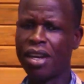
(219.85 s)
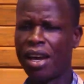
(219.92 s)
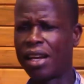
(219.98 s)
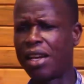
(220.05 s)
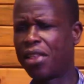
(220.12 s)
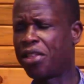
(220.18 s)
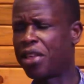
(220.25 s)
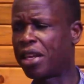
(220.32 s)

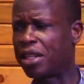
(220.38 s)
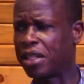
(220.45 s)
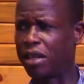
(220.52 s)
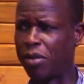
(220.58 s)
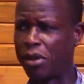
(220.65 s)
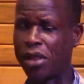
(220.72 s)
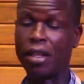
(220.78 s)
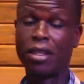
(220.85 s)
And they think it's
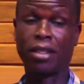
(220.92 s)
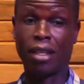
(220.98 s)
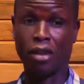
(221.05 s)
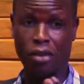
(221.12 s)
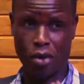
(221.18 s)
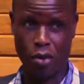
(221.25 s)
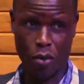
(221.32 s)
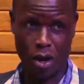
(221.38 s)
a myth. It's a
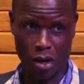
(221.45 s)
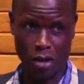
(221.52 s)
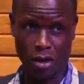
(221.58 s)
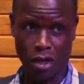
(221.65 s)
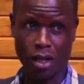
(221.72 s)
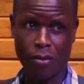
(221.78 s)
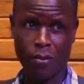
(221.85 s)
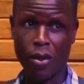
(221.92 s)
real world.